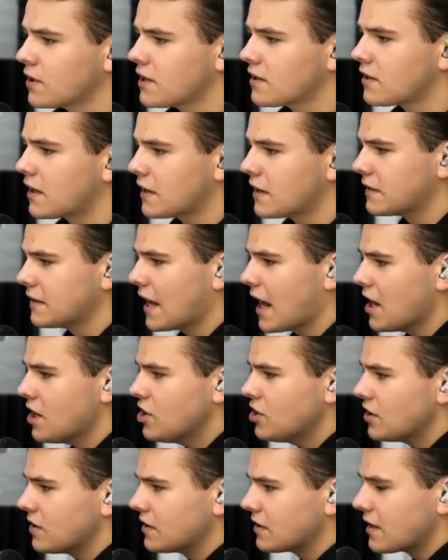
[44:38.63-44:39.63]
just restart the
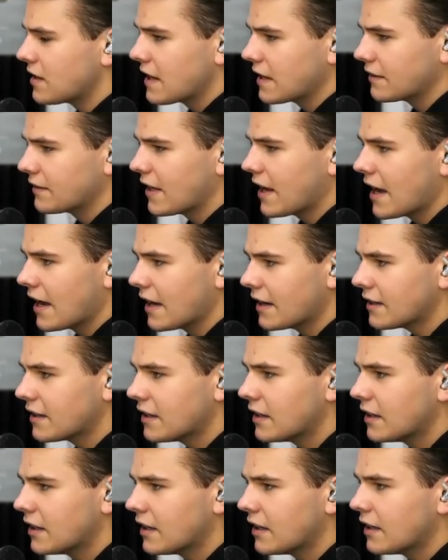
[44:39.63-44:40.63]
engines like
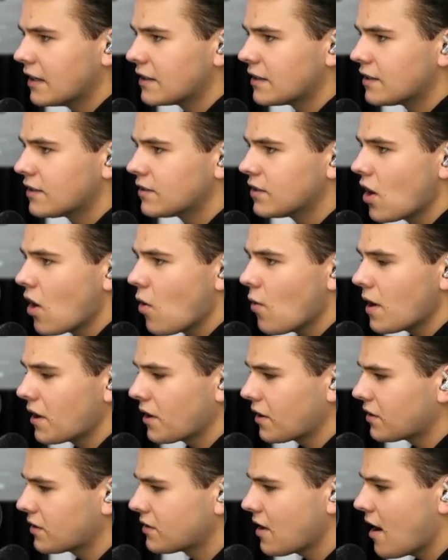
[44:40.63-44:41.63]
that. So
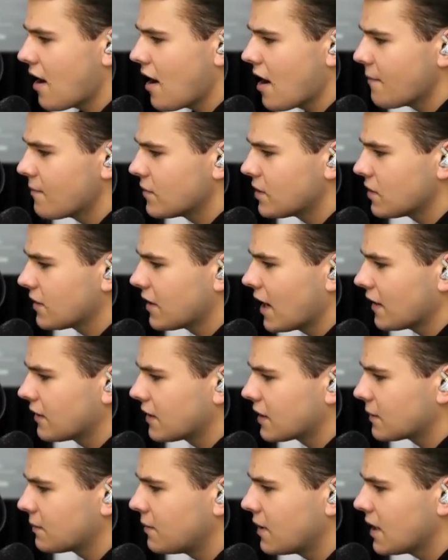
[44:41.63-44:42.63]
it is time to
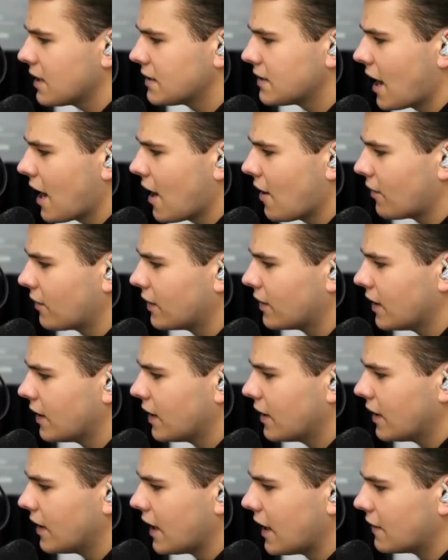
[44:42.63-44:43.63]
get this plane down
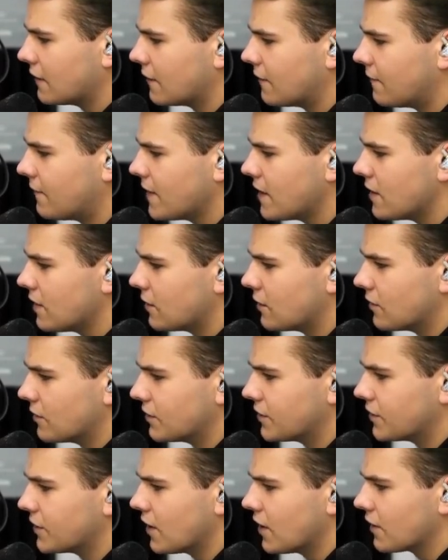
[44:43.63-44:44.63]
in the
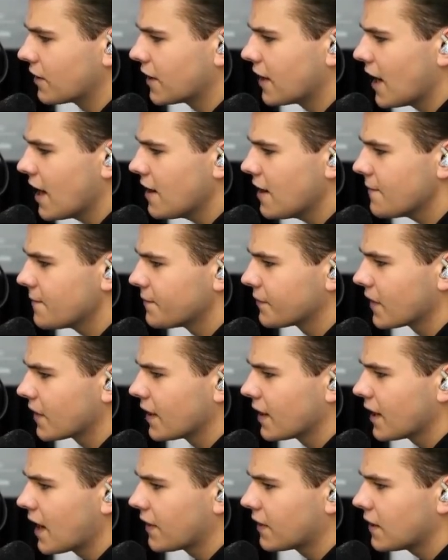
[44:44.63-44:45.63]
fields. Okay,
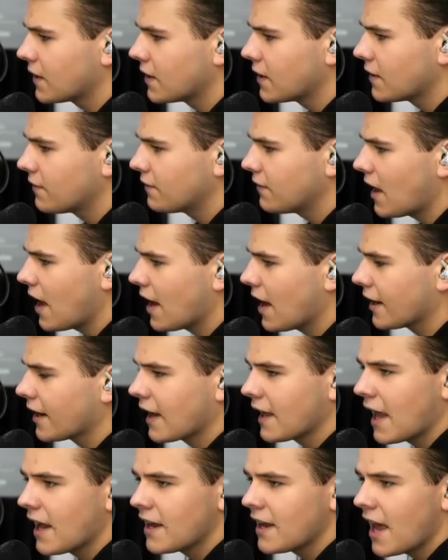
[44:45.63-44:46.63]
get the
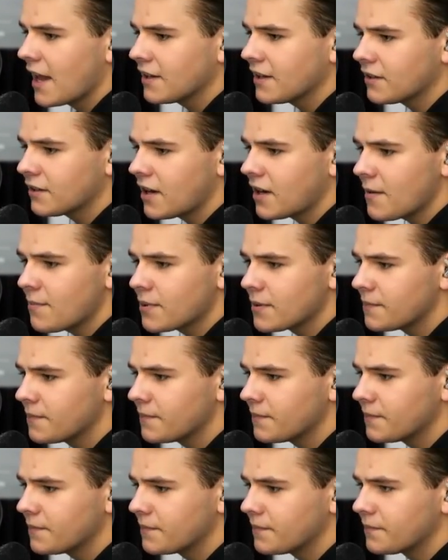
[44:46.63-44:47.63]
landing gear up.
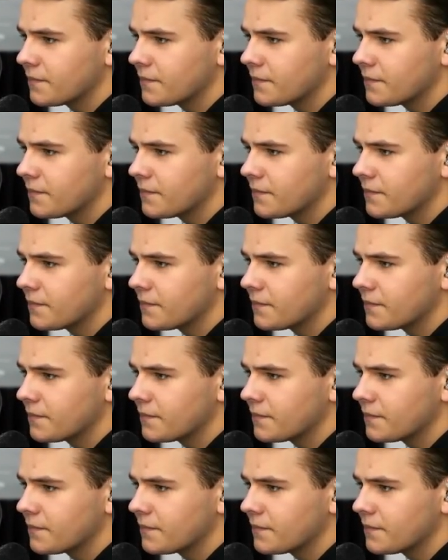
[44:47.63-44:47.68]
